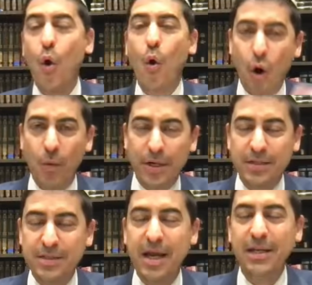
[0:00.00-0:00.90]
or we
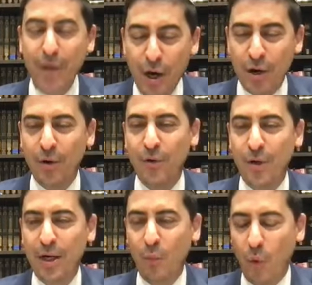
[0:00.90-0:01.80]
could say,
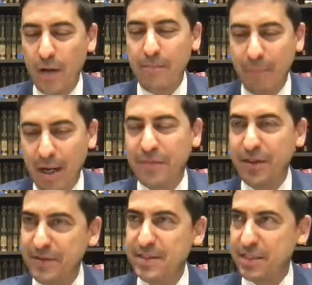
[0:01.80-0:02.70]
no, one month
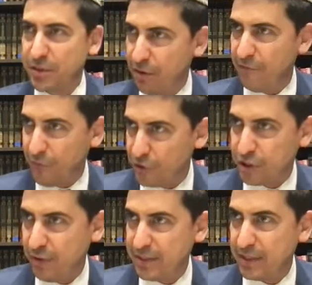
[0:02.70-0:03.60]
in the 600
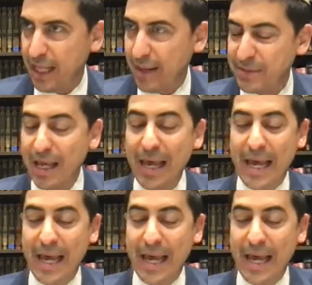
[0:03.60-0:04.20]
first year has elapsed.